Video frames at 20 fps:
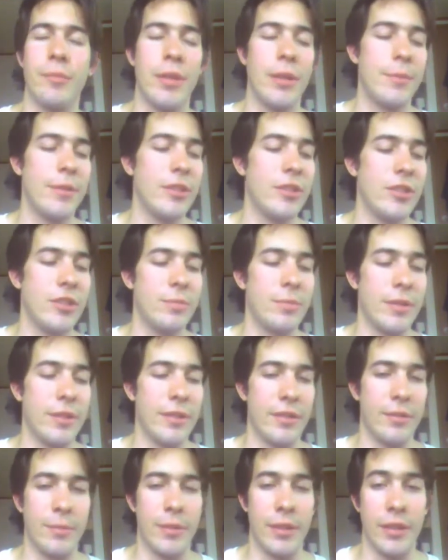Maybe it's just
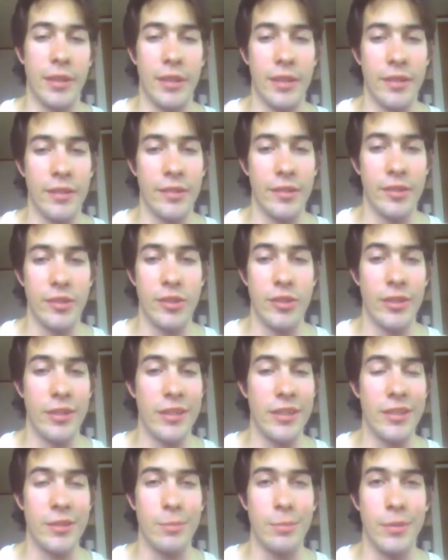because my eye isn't trained,